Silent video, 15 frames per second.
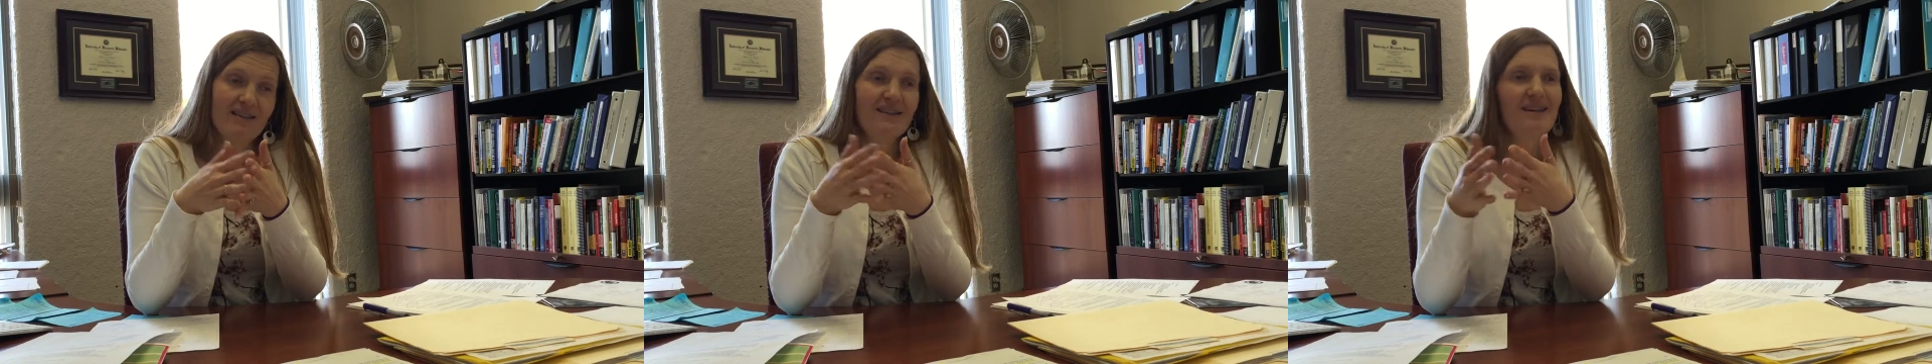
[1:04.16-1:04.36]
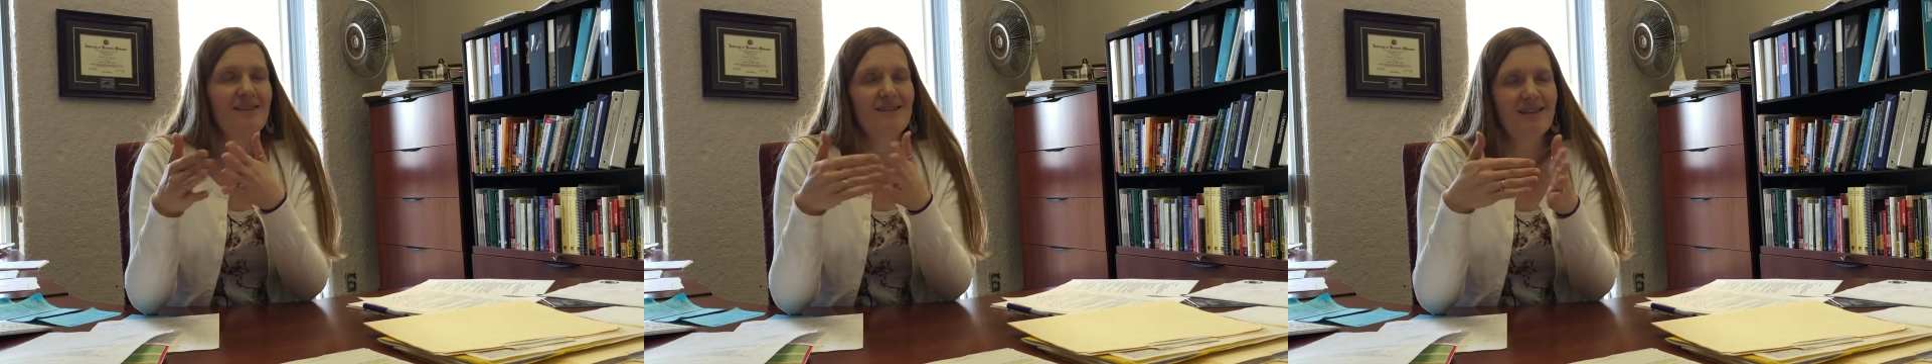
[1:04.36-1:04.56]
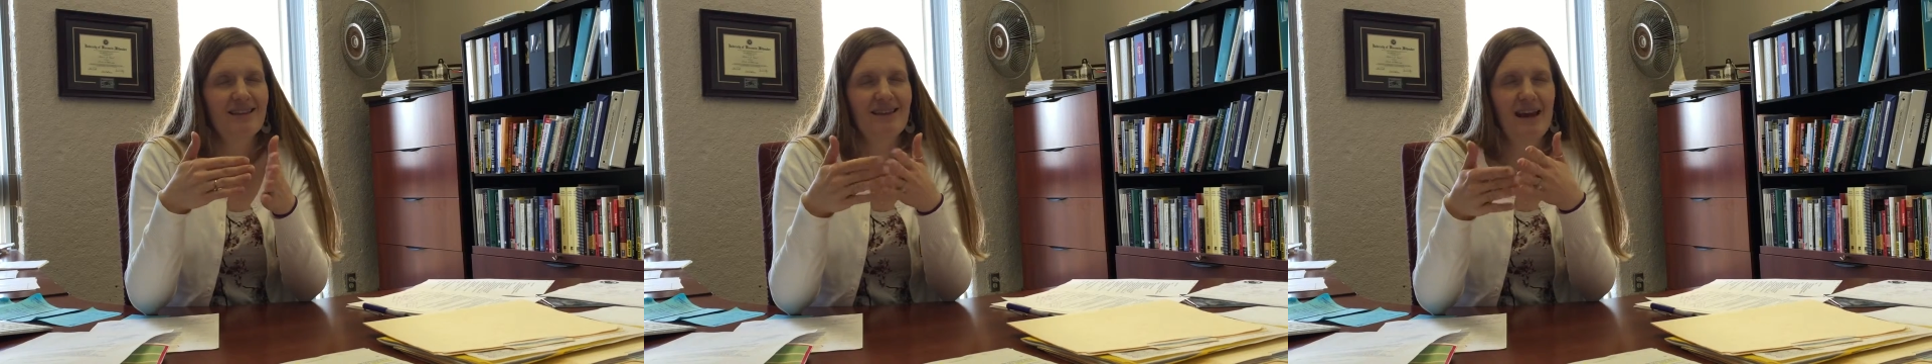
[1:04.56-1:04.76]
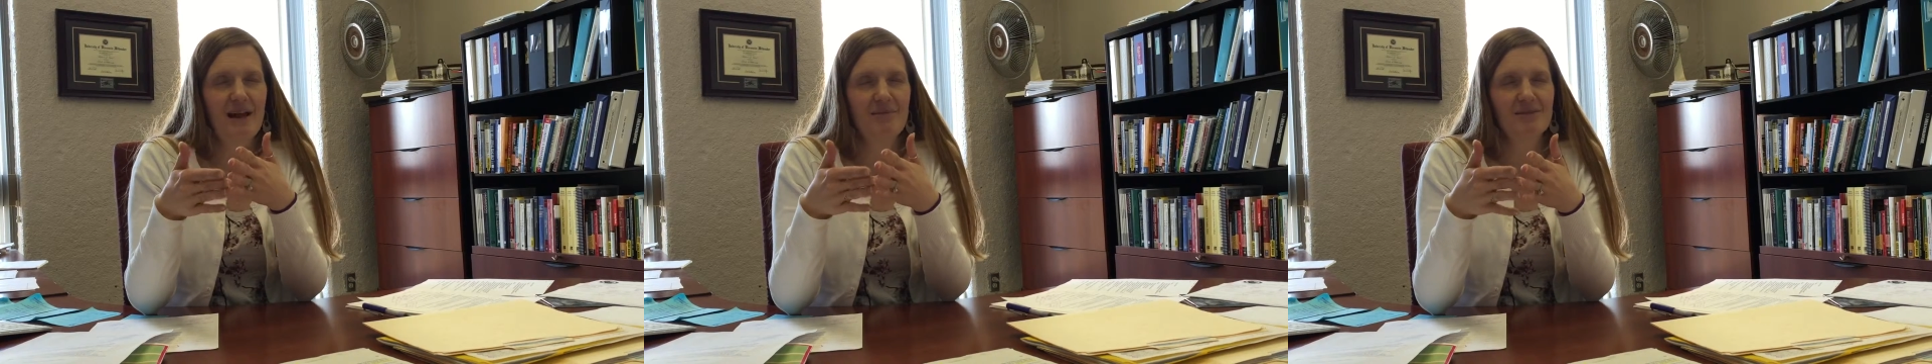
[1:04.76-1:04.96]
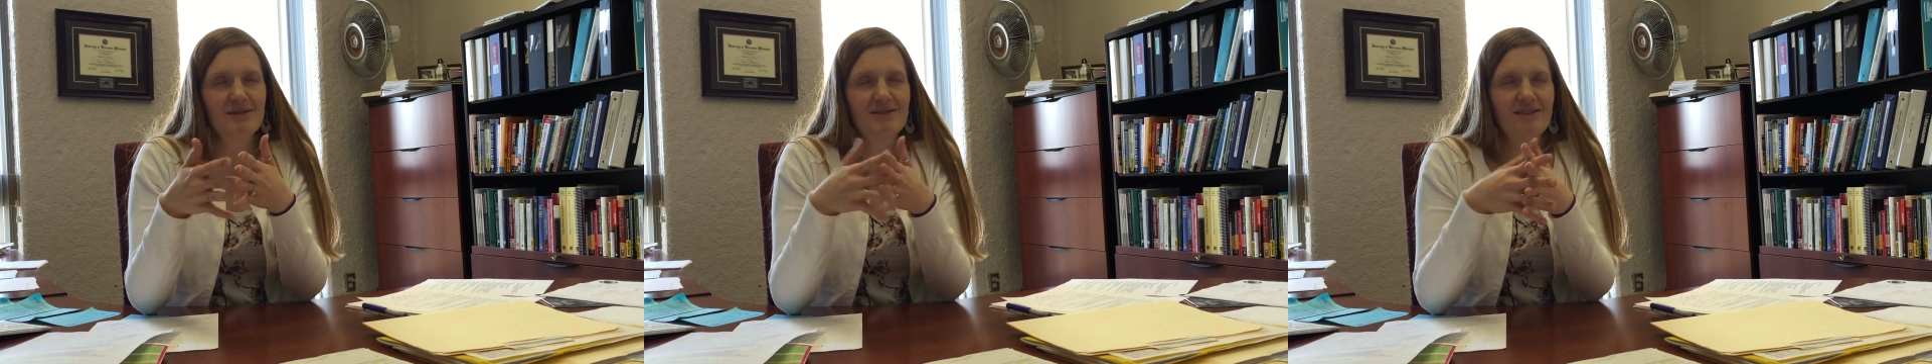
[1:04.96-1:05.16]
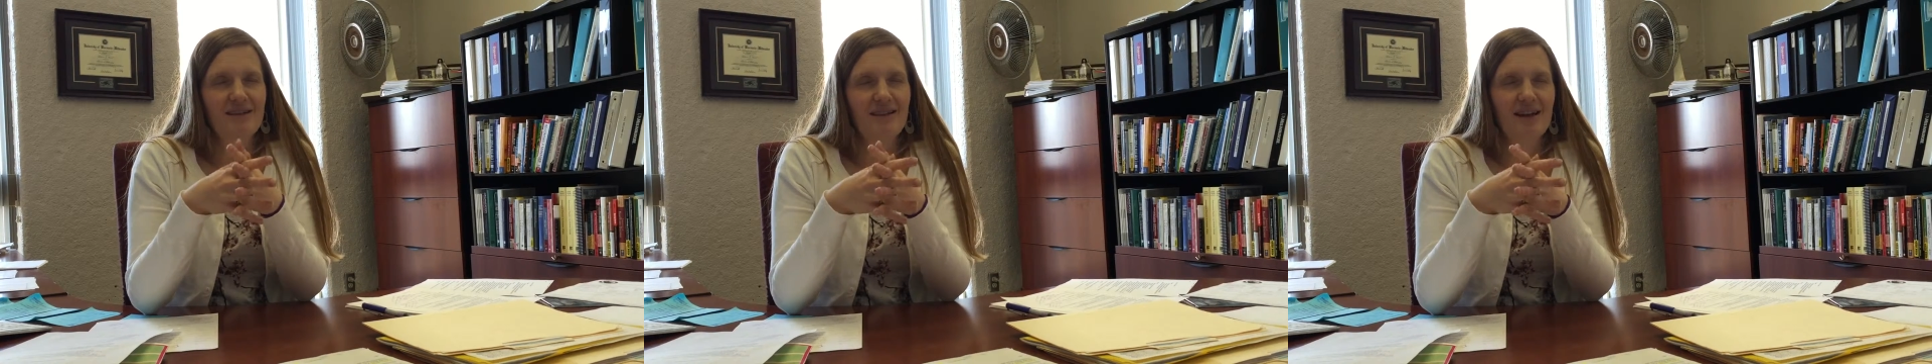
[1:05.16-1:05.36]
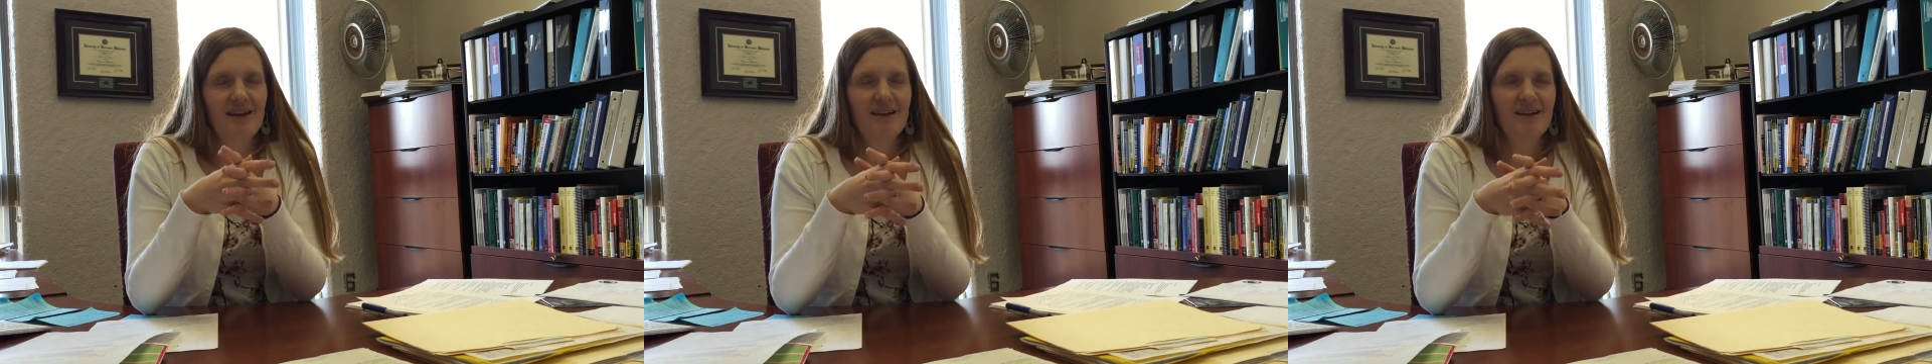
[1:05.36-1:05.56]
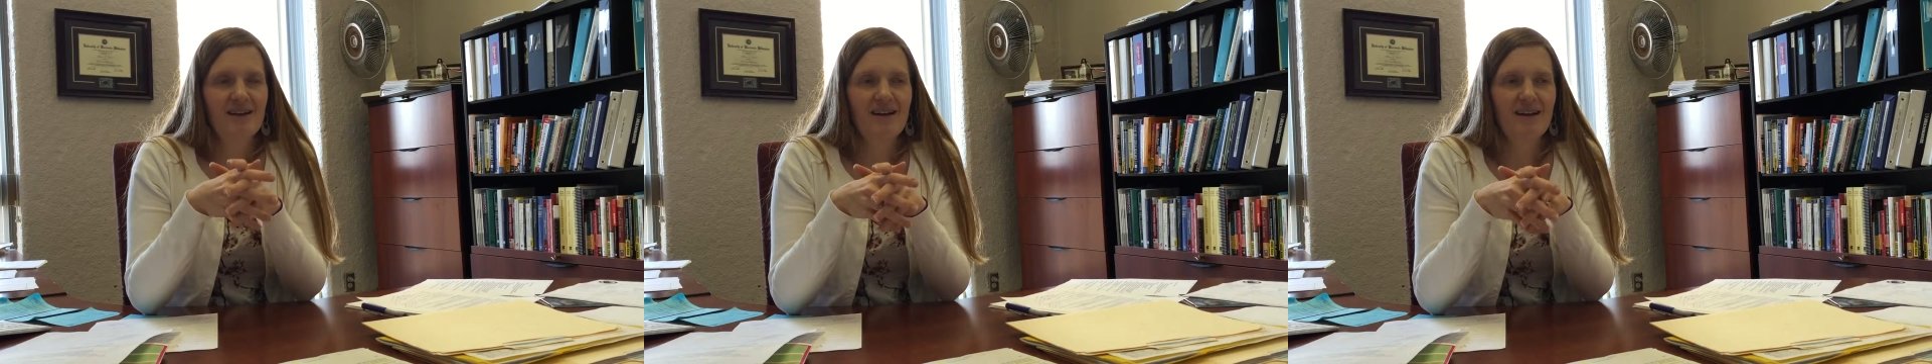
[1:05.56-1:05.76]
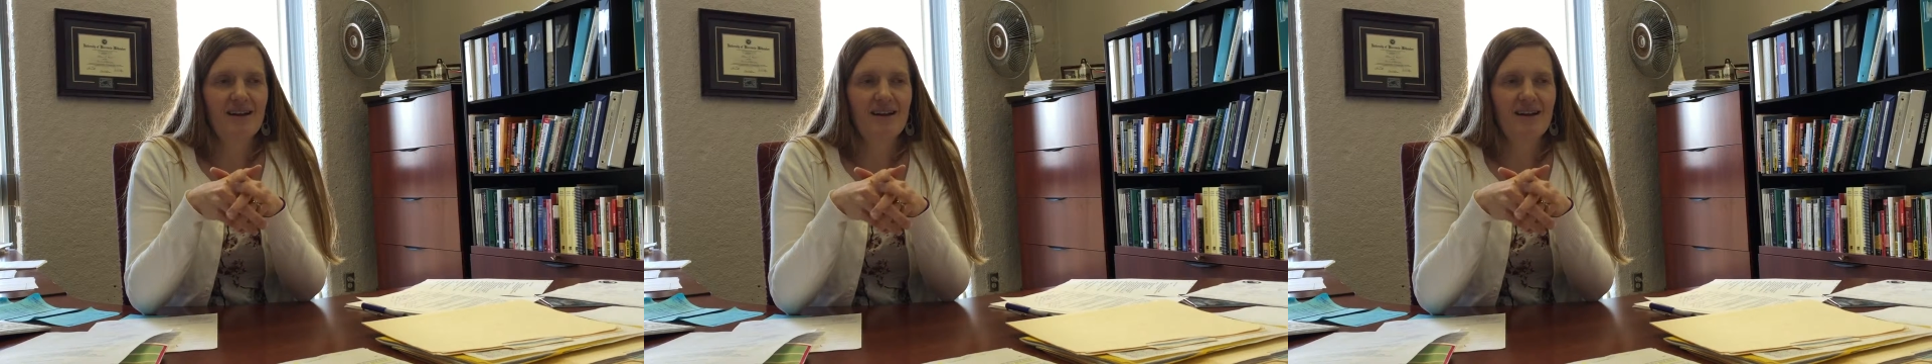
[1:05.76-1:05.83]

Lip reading: The other thing that happens during that